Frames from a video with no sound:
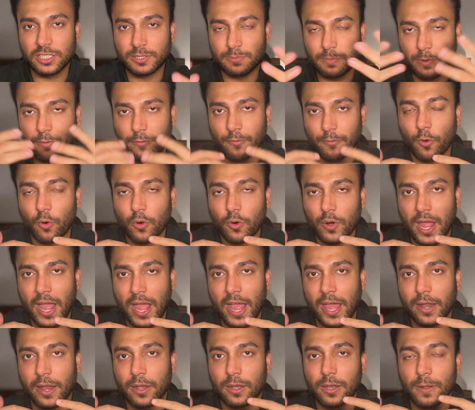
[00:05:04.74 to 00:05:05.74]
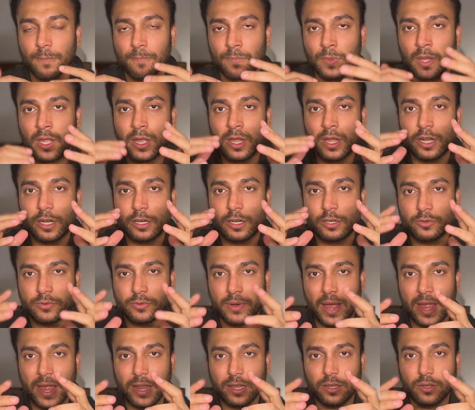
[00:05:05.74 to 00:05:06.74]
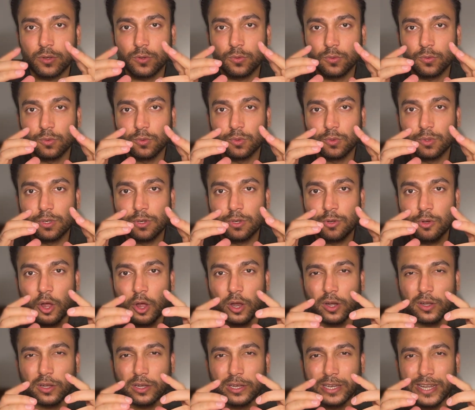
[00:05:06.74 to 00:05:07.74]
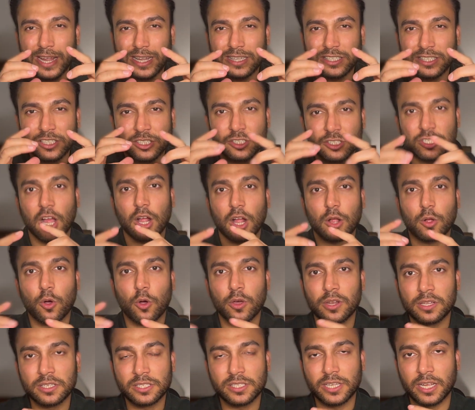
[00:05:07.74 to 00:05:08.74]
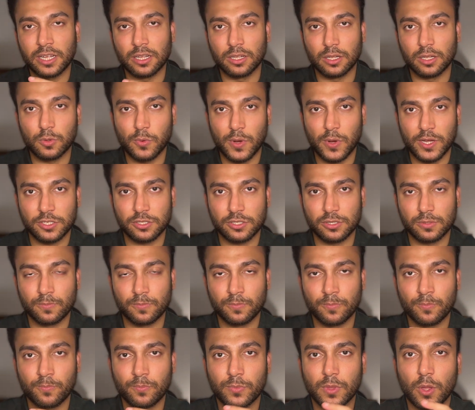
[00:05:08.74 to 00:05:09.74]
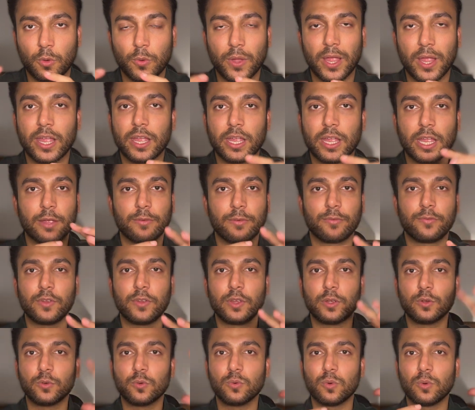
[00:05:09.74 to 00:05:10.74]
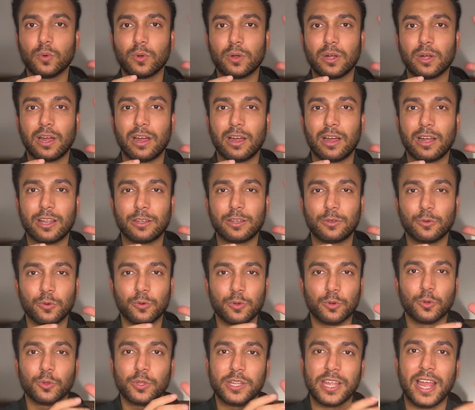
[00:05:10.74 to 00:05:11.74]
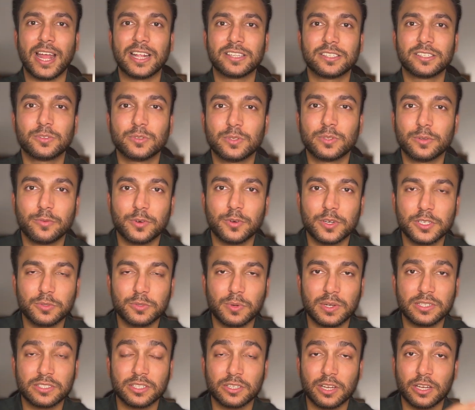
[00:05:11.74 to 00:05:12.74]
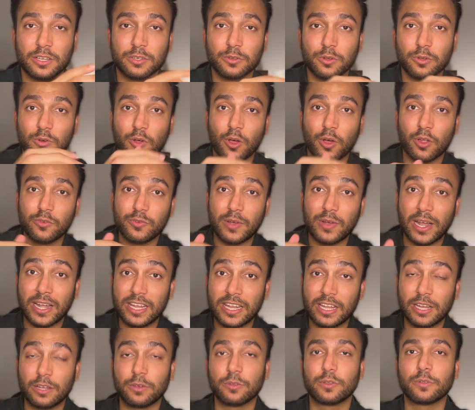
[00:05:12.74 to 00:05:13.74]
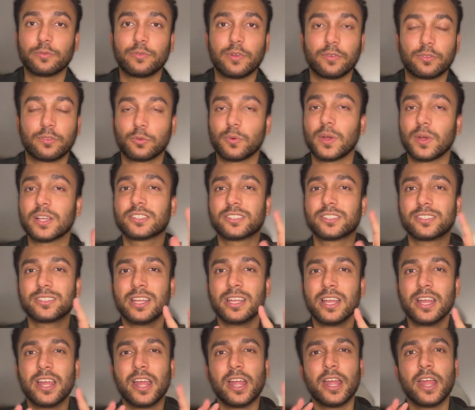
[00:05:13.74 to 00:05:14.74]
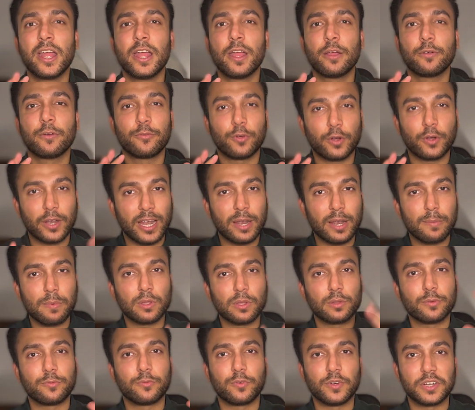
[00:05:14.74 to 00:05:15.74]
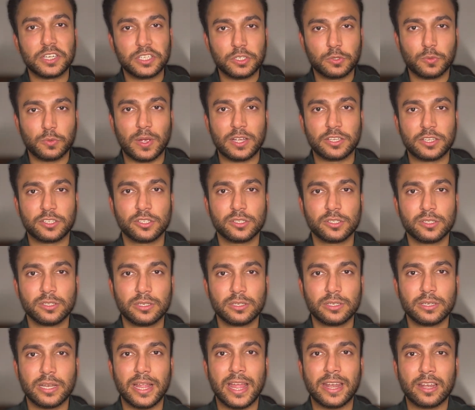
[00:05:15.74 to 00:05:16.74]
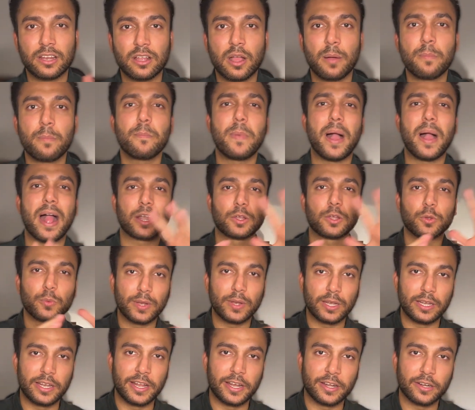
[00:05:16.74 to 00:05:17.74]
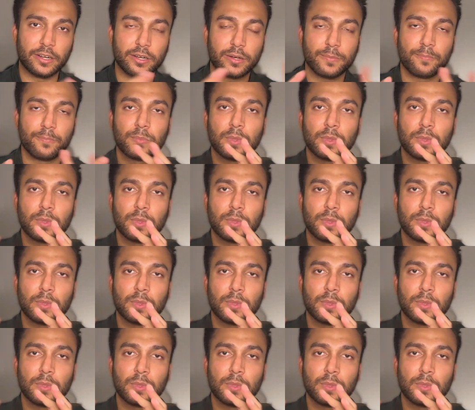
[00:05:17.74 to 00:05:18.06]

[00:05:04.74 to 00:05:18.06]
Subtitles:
beforehand, try to not get stuck on a single question. Okay, if you don't know the answer to the first question and you're already into the fifth question, forget about the first question and come back to it later